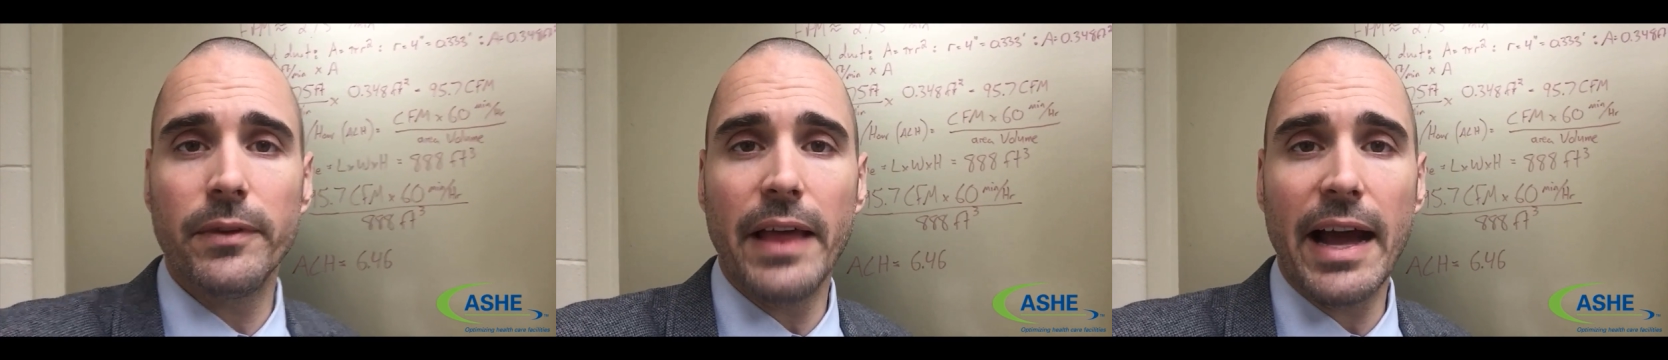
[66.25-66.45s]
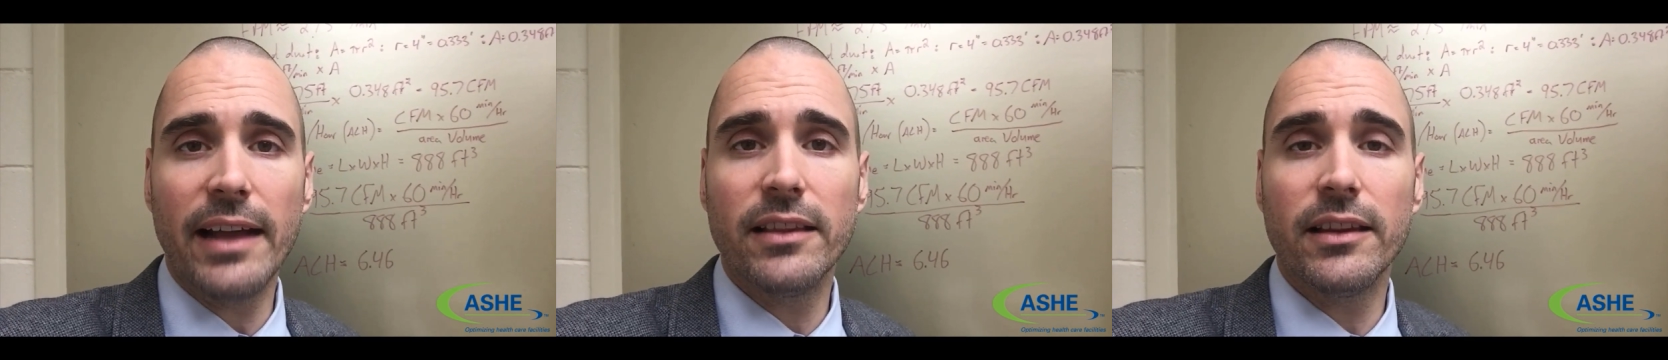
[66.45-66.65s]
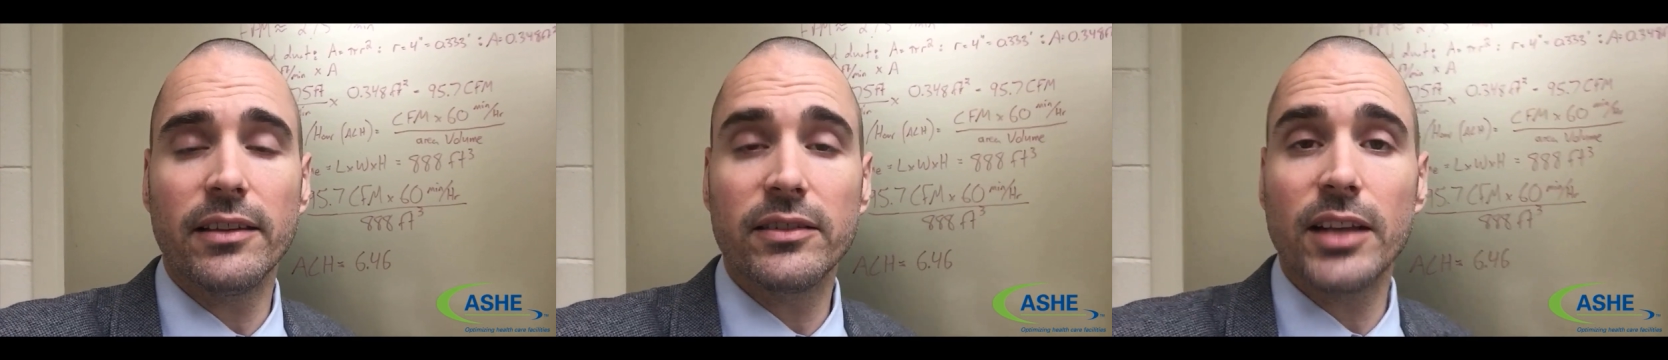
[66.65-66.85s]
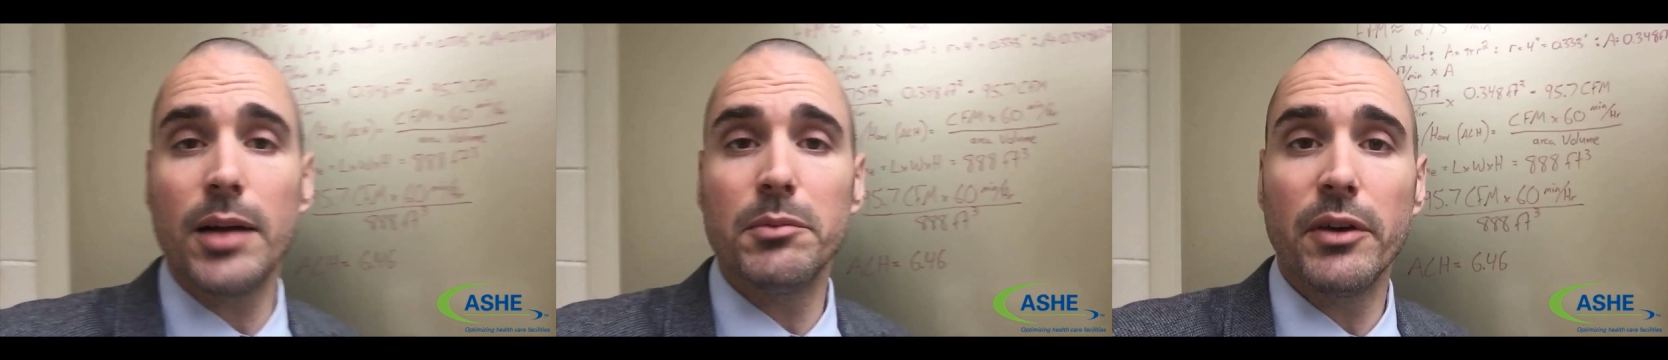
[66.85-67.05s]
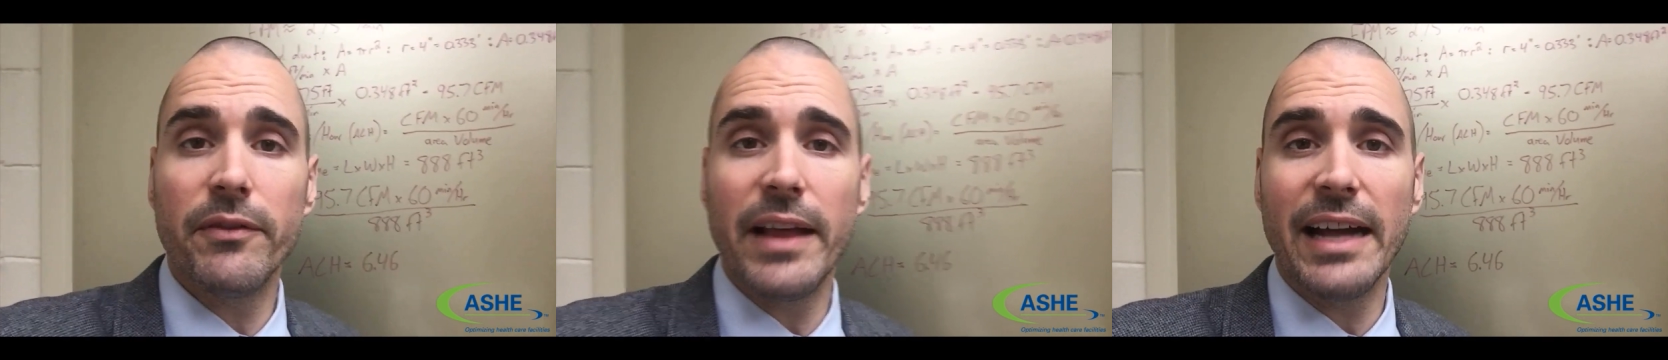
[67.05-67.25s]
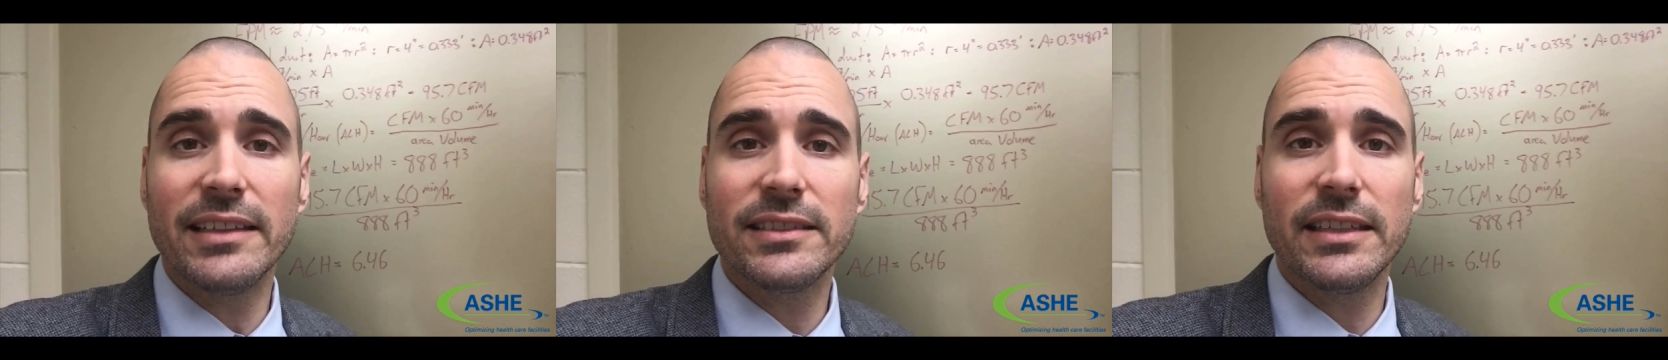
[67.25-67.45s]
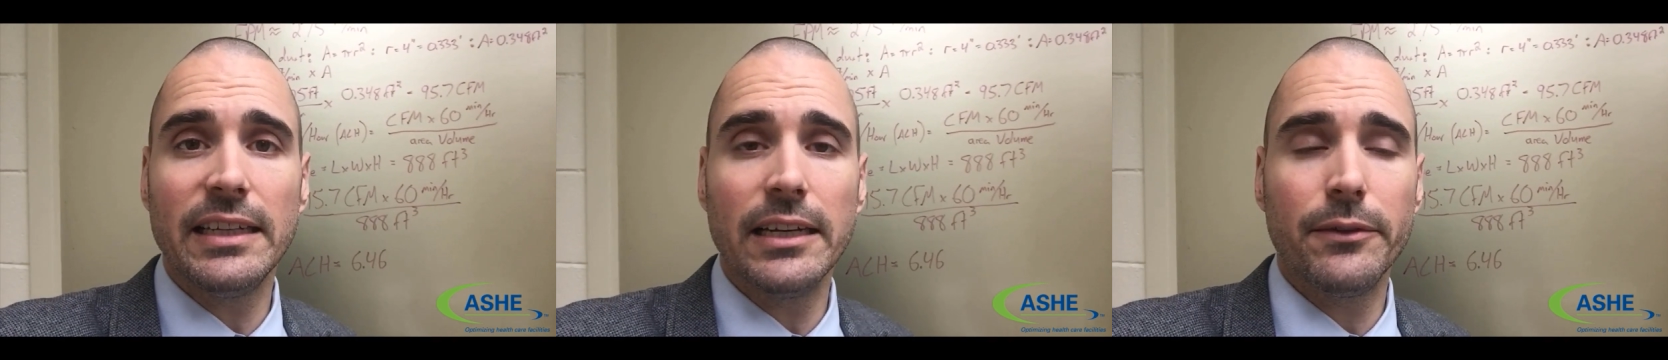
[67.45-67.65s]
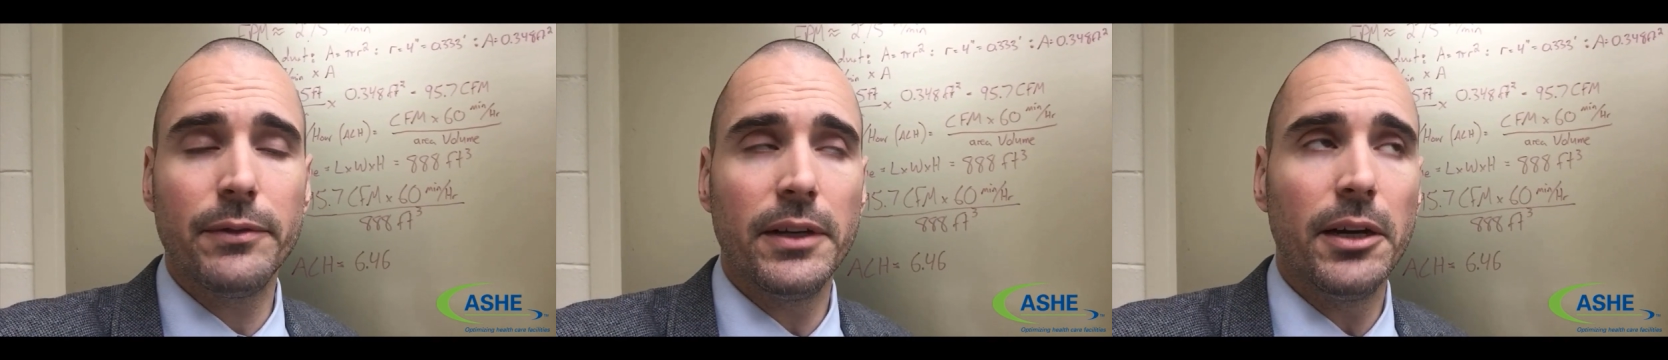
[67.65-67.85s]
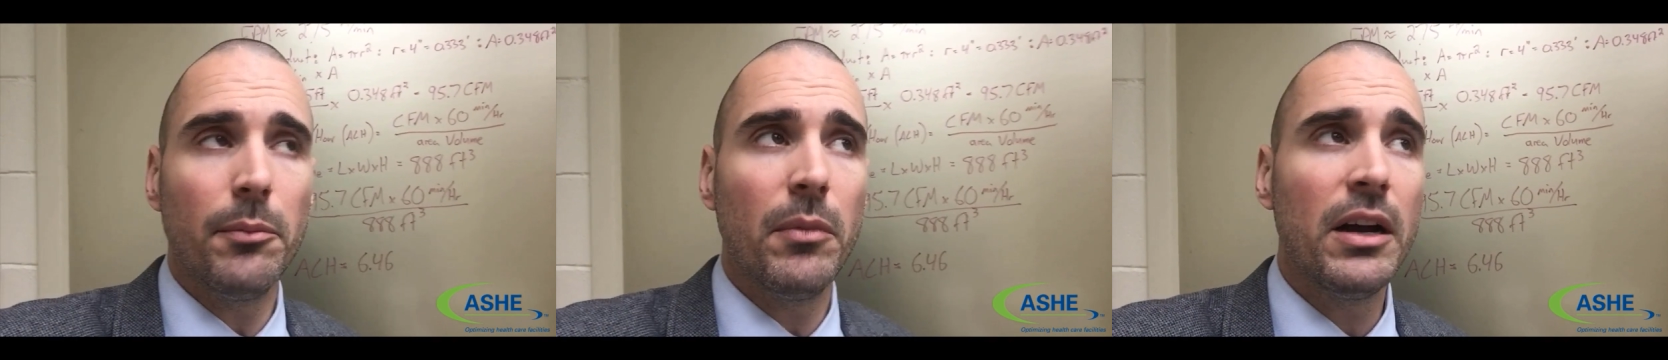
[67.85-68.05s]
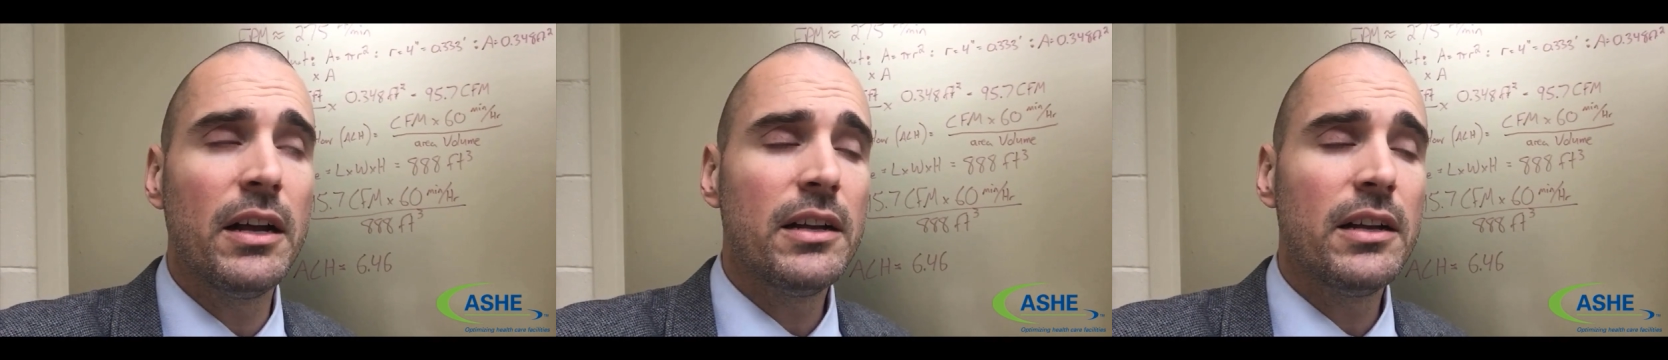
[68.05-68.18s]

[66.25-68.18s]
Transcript: of that the sum of that CFM.